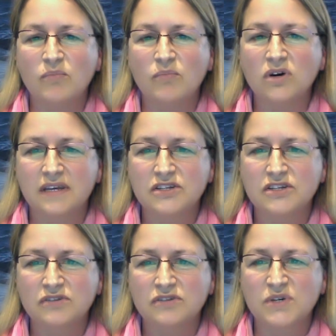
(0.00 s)
books
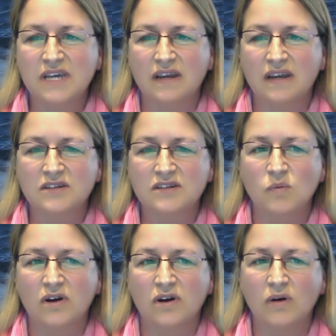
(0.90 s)
on issues
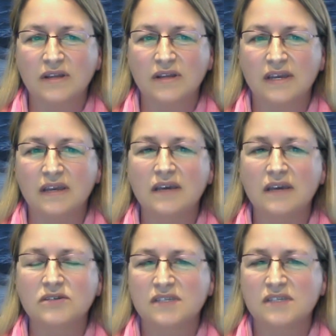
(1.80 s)
pertaining to water quality,
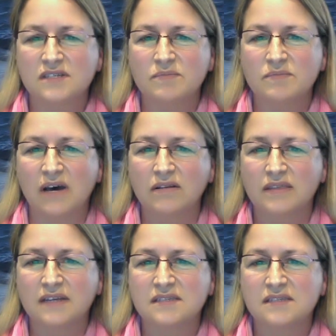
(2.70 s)
ecosystem
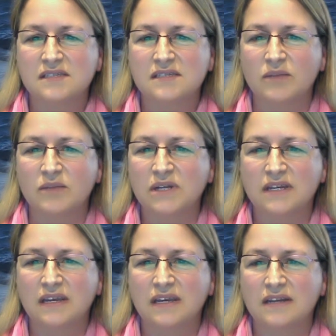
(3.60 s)
health, and
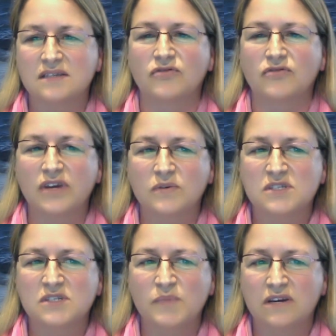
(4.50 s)
sustainability, and is a frequent
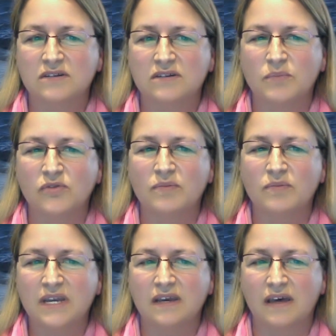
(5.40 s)
speaker to both the
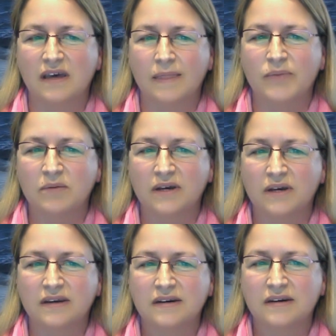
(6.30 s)
media and the public.
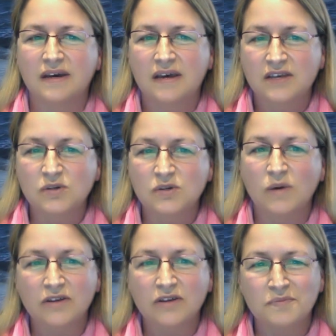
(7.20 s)
So
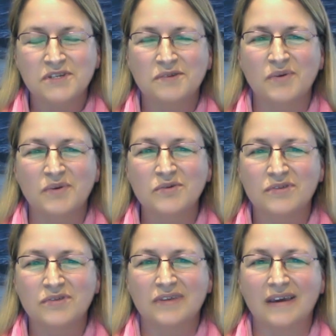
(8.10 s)
welcome to you
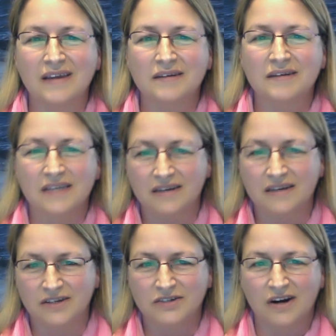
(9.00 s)
both. And
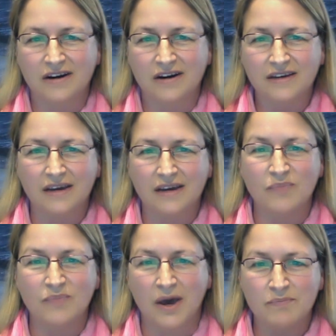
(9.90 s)
Dr. Hartig,
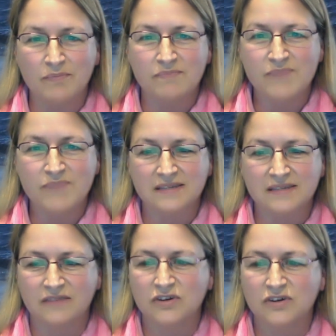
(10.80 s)
I pass
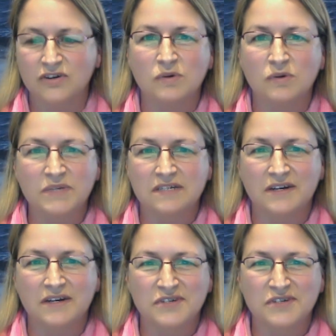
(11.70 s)
the virtual baton
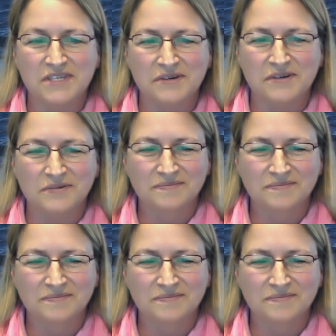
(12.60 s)
over to you.